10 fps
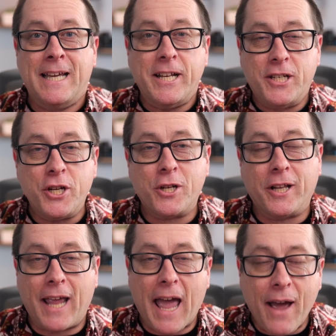
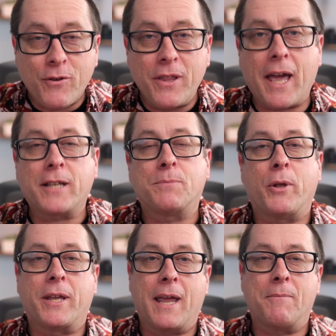Additionally, after the
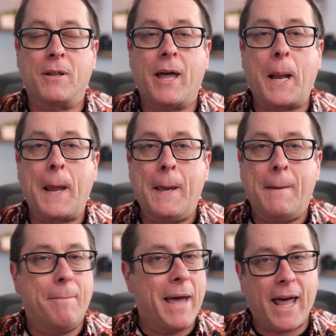exploit came to light,
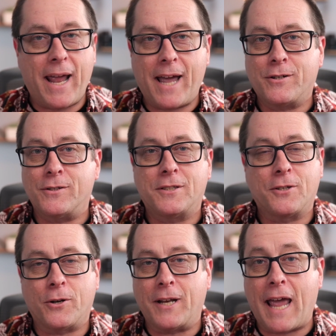bad actors
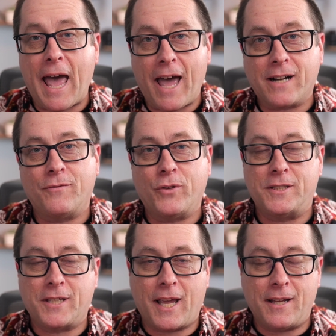started actively
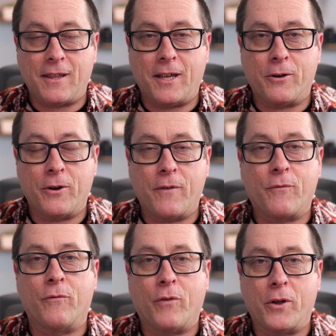scanning the internet
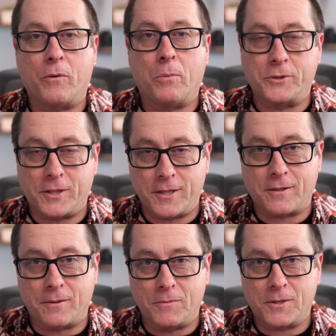for vulnerable
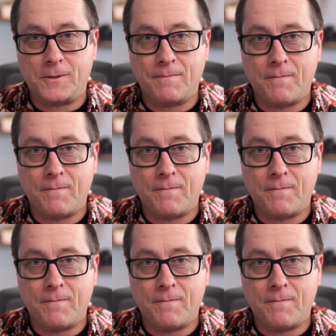systems.